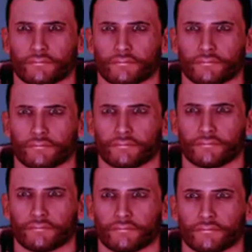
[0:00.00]

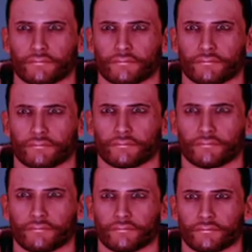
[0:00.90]

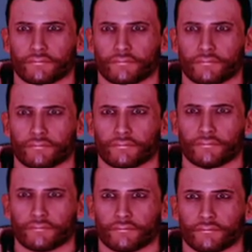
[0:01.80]

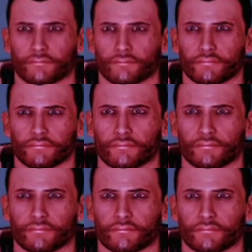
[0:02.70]

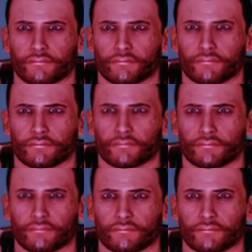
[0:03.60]
(silence)